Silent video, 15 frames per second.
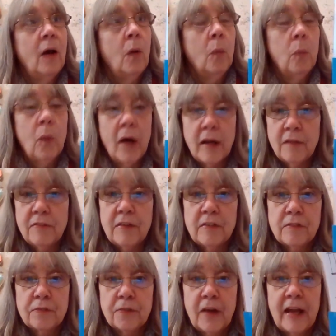One of his
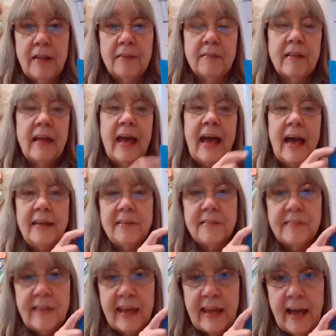friends had to
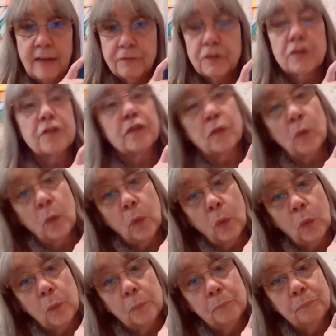stay after
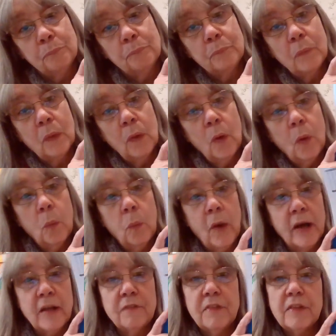school.
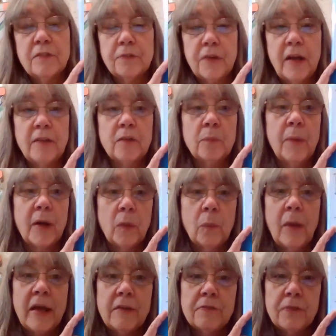One of his friends went
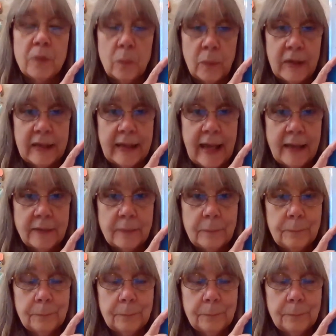away for the weekend.